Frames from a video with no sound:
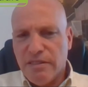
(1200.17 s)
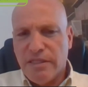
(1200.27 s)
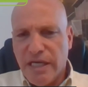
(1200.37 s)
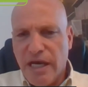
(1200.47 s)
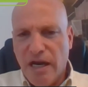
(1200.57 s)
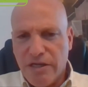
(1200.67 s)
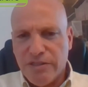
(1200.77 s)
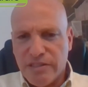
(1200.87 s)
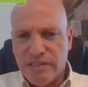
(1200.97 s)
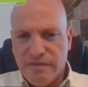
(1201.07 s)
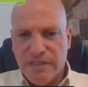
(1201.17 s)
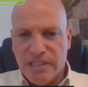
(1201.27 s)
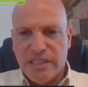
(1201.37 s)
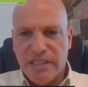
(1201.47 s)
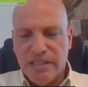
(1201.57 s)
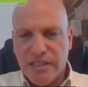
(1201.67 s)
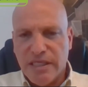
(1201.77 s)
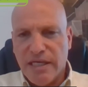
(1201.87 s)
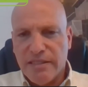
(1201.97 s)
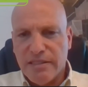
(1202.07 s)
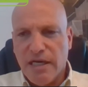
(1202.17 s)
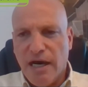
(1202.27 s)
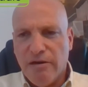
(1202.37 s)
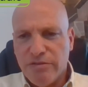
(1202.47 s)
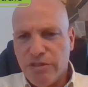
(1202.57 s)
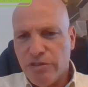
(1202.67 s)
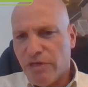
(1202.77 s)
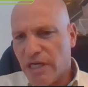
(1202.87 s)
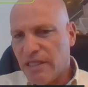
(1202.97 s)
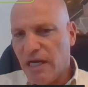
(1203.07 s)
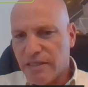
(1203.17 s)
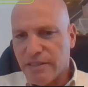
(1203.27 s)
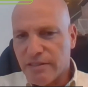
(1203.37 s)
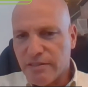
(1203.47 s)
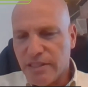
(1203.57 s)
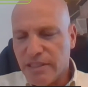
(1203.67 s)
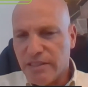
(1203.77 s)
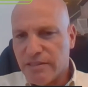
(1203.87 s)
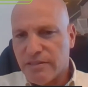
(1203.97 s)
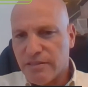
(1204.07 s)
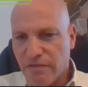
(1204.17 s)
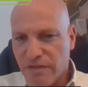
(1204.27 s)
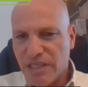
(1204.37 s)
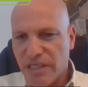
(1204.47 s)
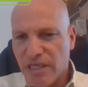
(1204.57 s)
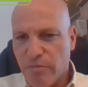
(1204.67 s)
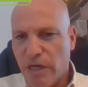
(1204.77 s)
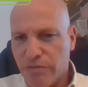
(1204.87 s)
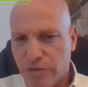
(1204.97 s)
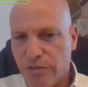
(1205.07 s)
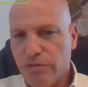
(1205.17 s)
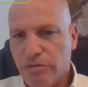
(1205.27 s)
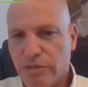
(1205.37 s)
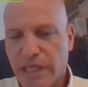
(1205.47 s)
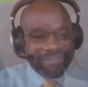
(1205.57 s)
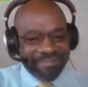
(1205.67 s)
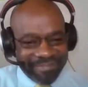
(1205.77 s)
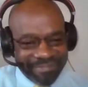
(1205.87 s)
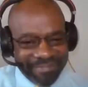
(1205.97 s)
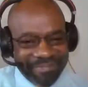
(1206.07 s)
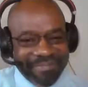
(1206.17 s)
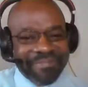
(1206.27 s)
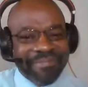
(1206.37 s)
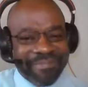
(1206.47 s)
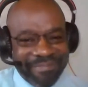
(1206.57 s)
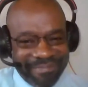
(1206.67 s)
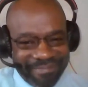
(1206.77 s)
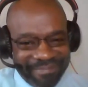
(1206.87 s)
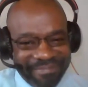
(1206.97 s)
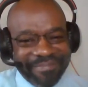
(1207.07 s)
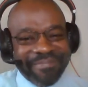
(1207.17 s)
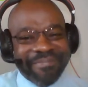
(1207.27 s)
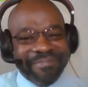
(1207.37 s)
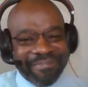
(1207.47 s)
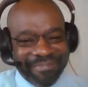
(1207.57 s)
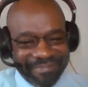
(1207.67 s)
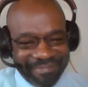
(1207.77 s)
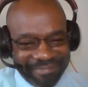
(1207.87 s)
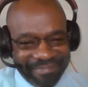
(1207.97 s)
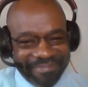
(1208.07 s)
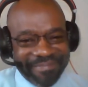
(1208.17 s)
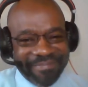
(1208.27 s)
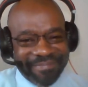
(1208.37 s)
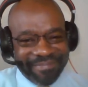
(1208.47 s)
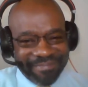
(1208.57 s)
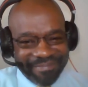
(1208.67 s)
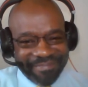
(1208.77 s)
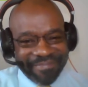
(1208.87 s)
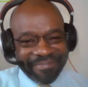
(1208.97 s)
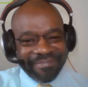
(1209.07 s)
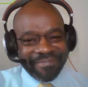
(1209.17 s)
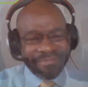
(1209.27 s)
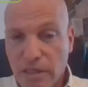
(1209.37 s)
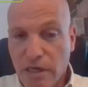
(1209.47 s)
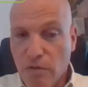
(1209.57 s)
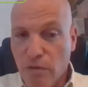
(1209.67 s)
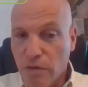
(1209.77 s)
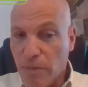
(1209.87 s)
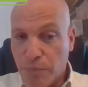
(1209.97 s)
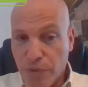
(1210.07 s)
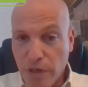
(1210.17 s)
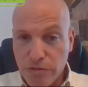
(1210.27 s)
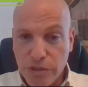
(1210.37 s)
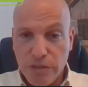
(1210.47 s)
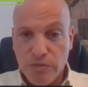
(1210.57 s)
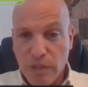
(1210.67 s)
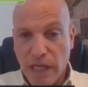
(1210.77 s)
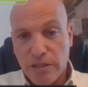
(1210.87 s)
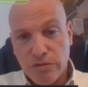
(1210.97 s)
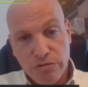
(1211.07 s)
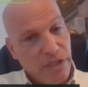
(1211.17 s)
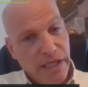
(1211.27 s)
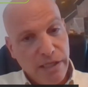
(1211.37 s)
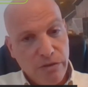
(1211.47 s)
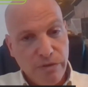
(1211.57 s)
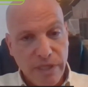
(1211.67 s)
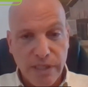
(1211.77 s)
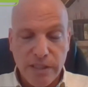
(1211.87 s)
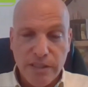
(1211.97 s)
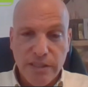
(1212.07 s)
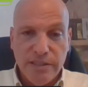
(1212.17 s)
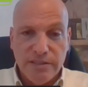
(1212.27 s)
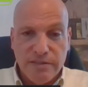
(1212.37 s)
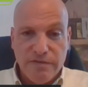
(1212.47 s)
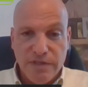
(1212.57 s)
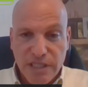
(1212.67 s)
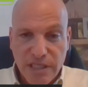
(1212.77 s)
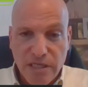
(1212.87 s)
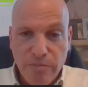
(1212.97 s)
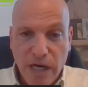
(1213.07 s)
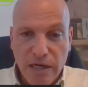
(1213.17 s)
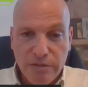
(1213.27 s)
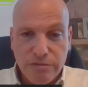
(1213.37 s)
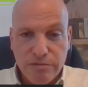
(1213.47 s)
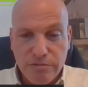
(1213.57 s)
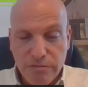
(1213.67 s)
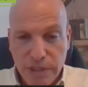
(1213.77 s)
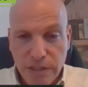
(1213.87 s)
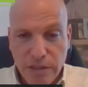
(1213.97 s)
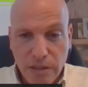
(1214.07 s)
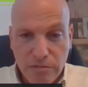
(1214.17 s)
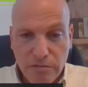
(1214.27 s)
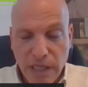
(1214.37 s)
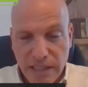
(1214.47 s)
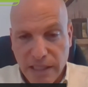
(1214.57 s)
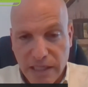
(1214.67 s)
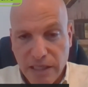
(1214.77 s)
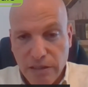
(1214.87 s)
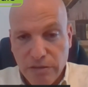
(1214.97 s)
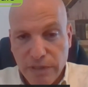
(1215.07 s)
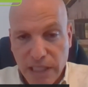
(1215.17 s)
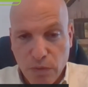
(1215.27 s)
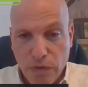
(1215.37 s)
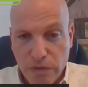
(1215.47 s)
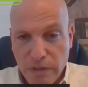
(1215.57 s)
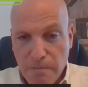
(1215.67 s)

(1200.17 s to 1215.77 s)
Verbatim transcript: the hacker is thinking and how your attacker is thinking about you and your network and what you would like to do and what approach he would like to take when he's thinking about you know attacking your network